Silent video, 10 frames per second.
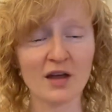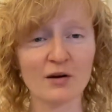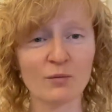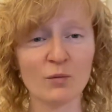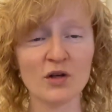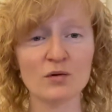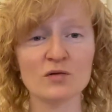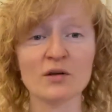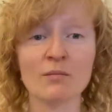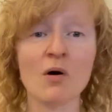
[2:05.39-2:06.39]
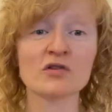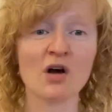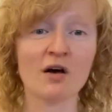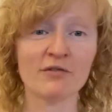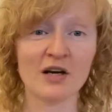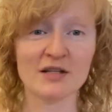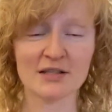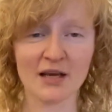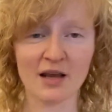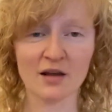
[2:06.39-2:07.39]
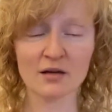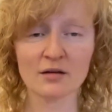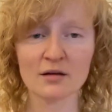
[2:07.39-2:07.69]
and we use it most often in singing